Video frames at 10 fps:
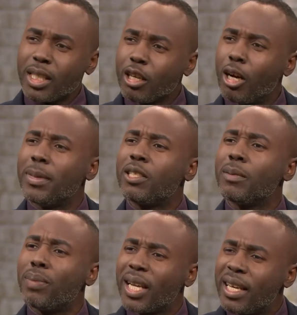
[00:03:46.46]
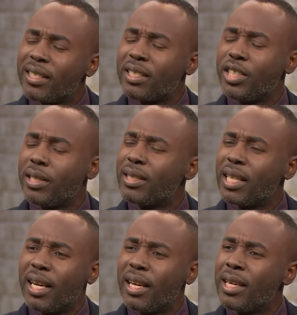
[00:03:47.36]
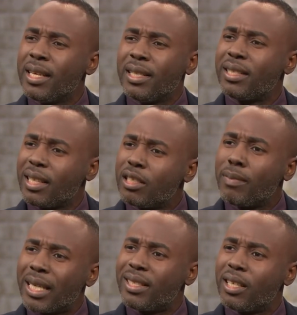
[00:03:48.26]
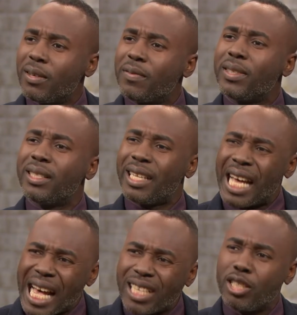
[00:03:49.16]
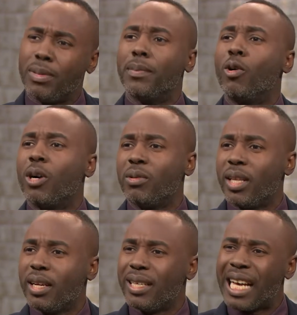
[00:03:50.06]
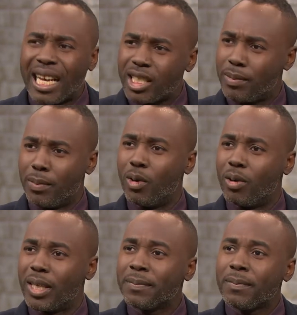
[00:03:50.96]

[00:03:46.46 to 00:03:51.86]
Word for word: Coming to a place, just uh, saying to myself, there has to be more out there. There has to be more.